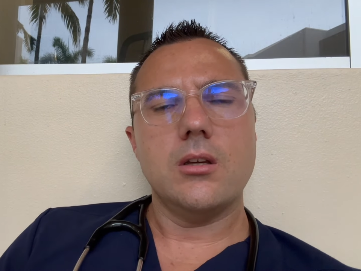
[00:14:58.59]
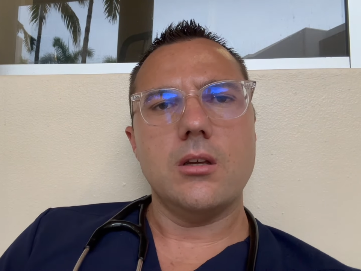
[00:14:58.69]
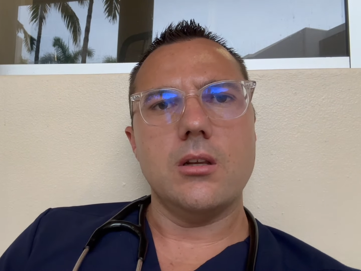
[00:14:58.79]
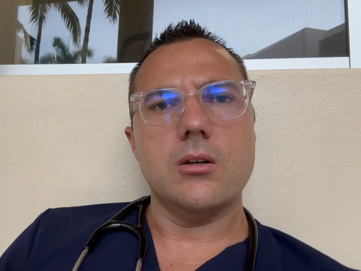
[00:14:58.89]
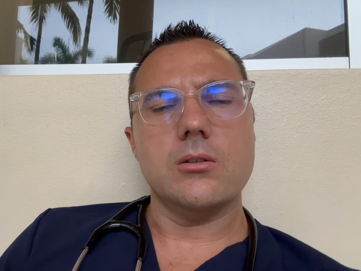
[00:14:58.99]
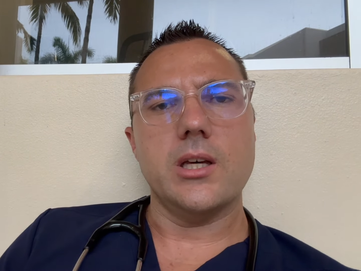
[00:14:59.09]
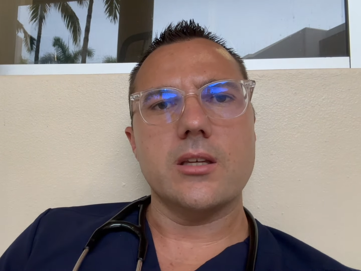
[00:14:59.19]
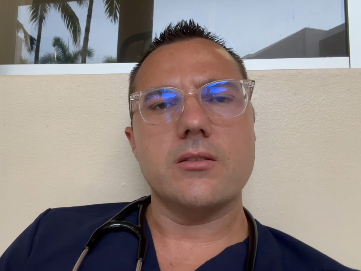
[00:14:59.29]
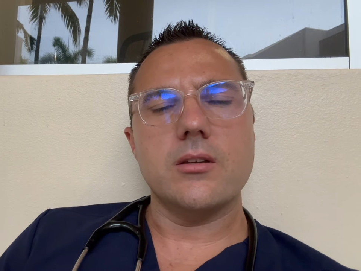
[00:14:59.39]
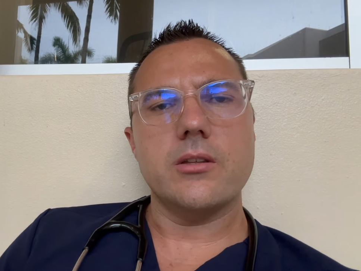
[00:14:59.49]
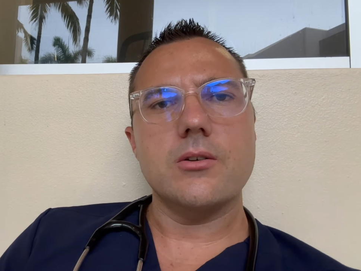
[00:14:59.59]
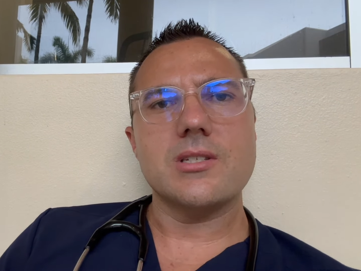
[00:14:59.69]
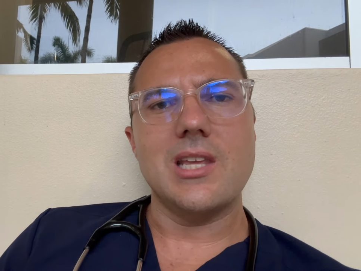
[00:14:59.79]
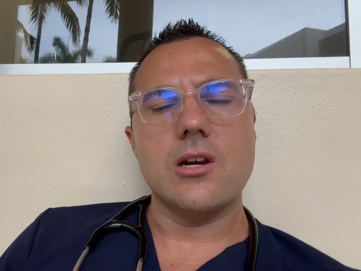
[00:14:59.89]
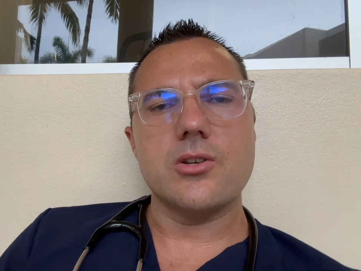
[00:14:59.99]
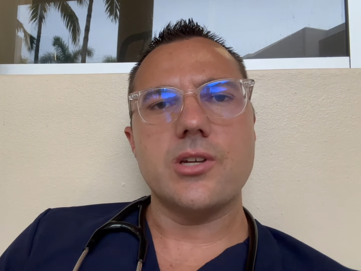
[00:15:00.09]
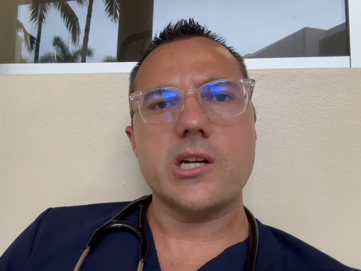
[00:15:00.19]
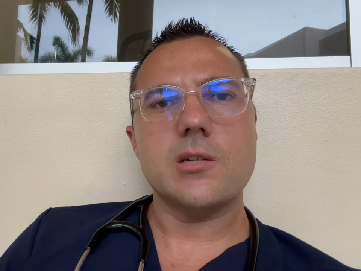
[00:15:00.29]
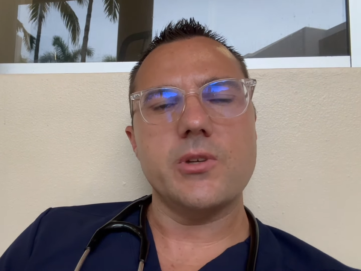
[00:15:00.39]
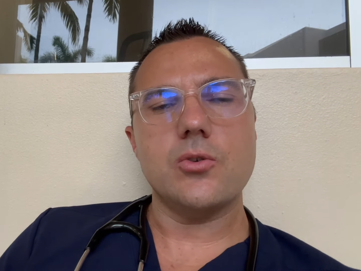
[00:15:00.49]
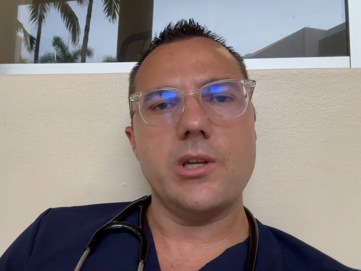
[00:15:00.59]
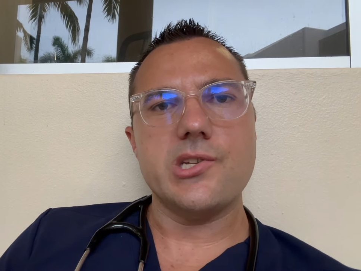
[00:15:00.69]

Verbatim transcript: You know, like th there is an intersection between